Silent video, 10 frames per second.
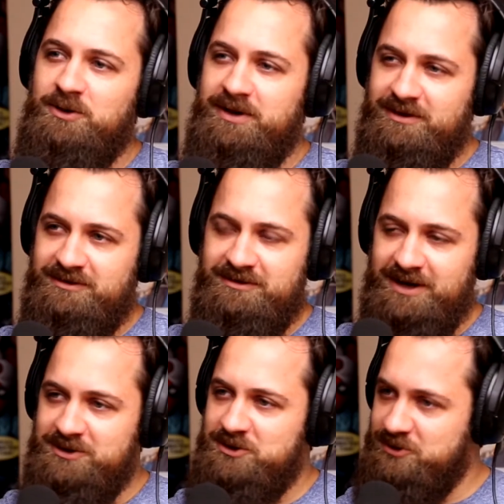know, where this is
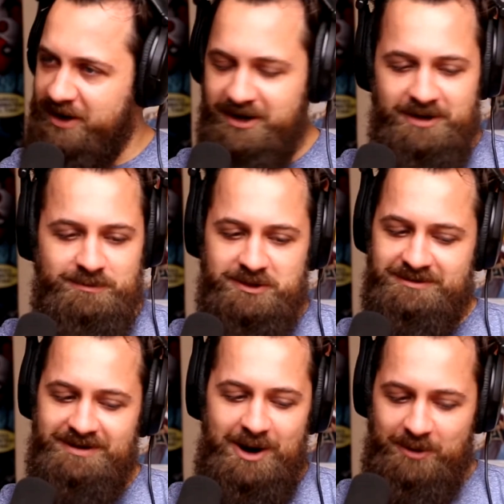like straight up,
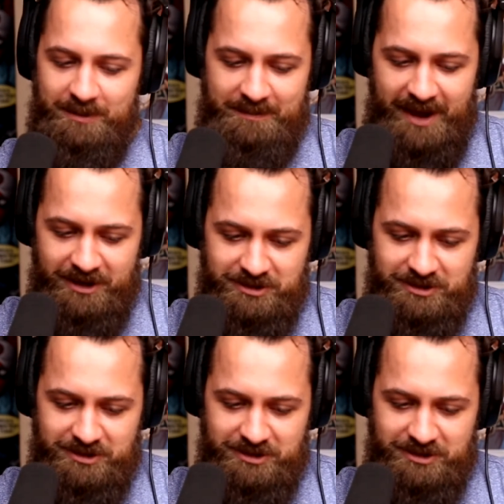just I want to bash